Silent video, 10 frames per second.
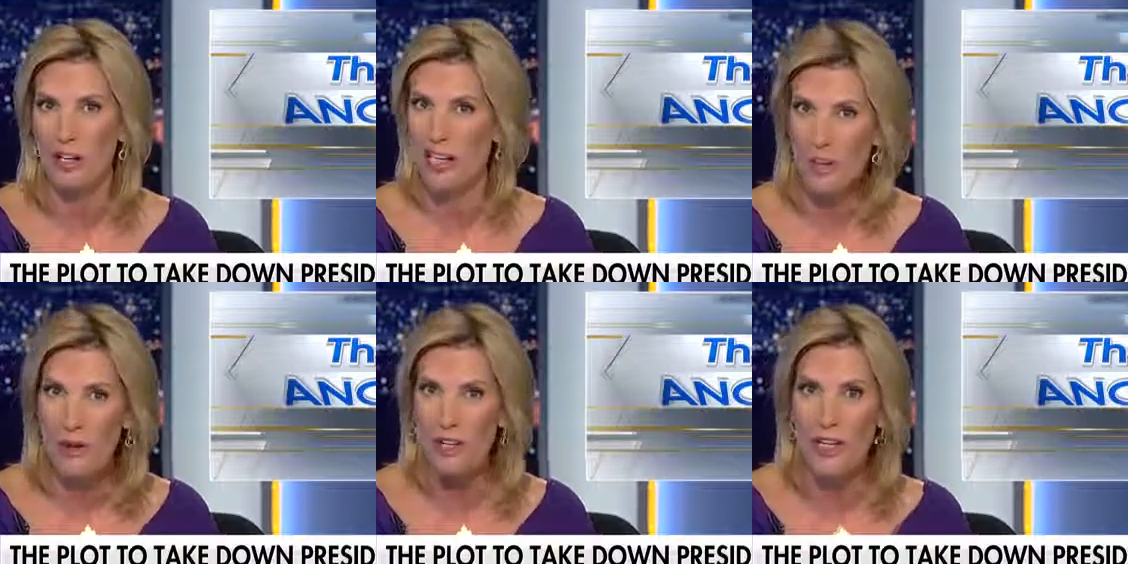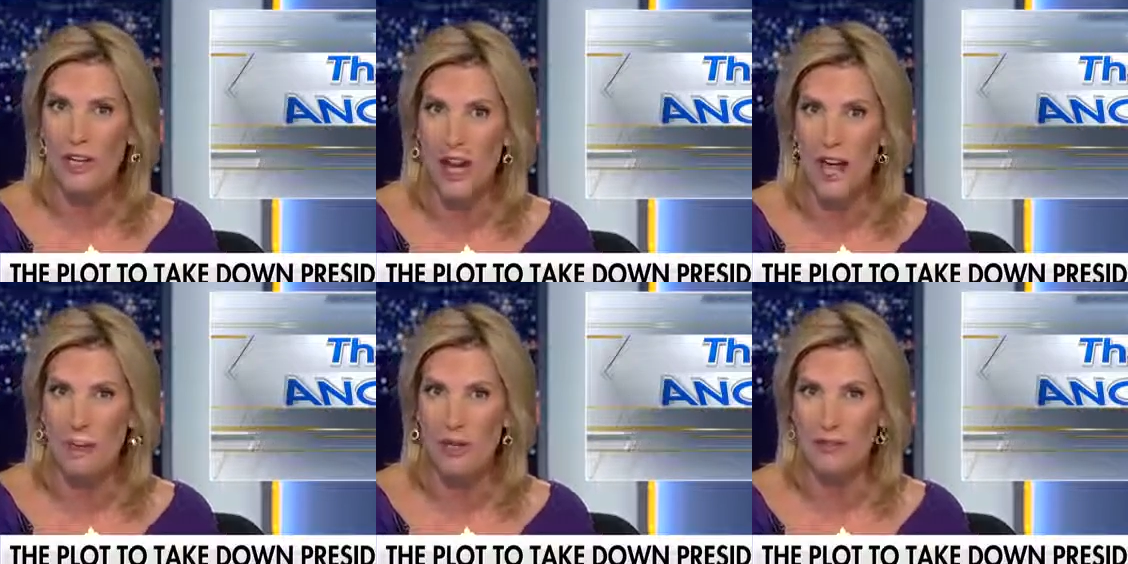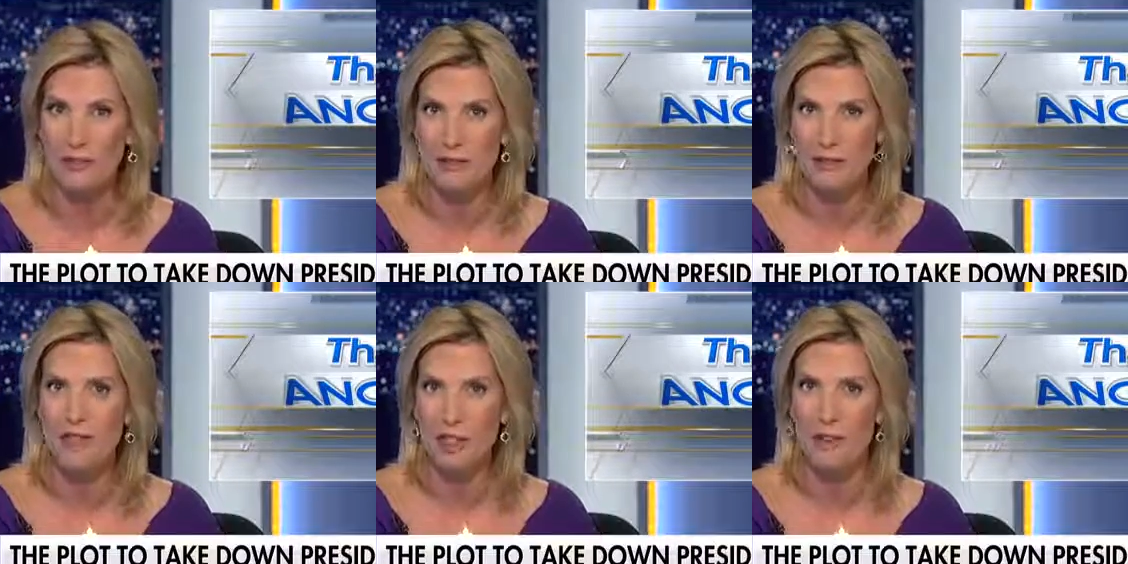You don't think it could happen?
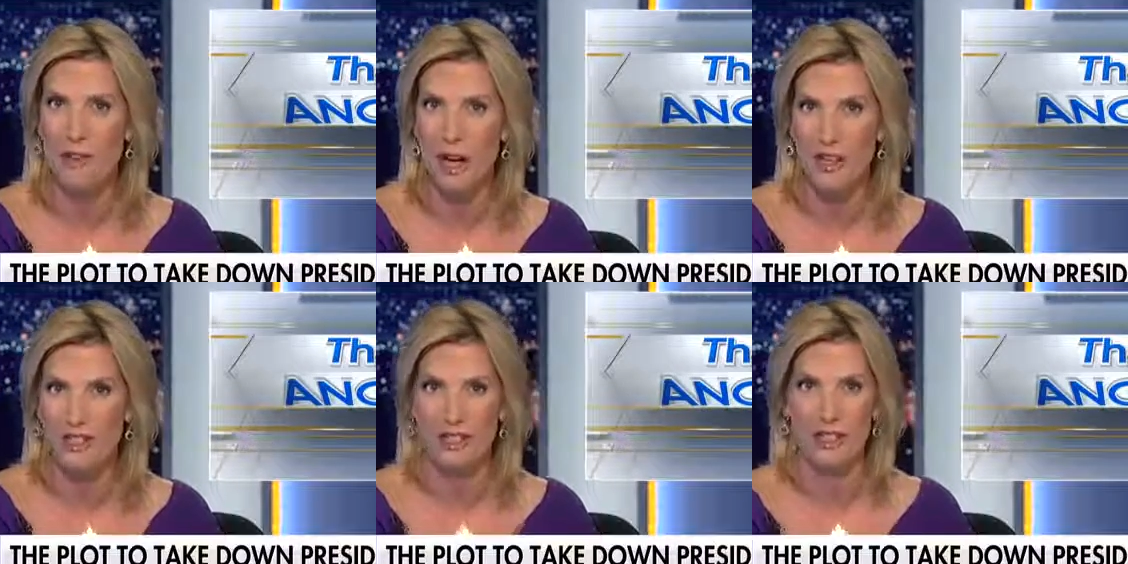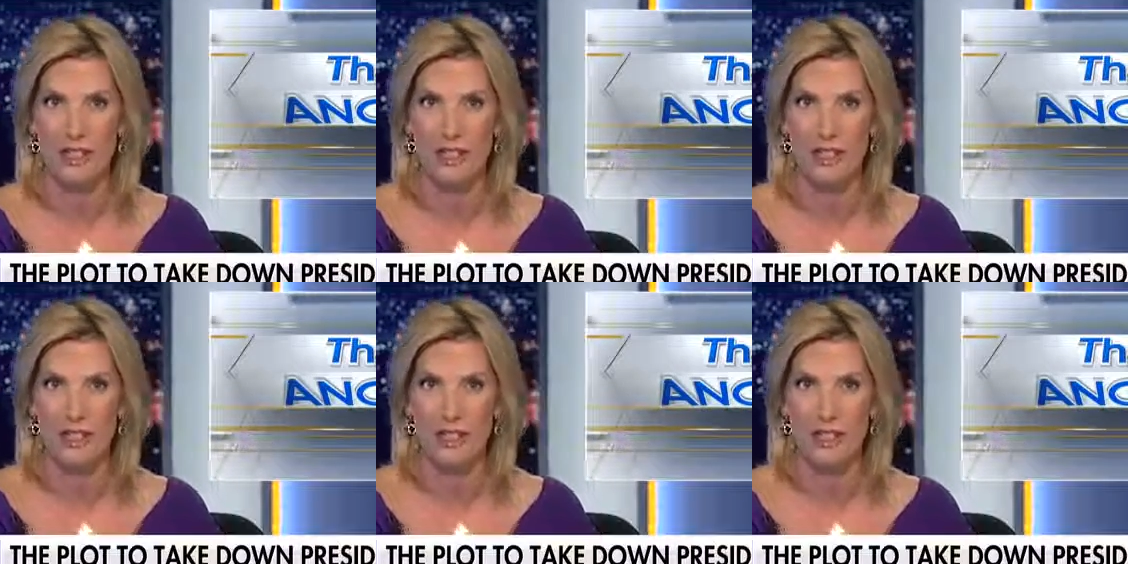Just watch.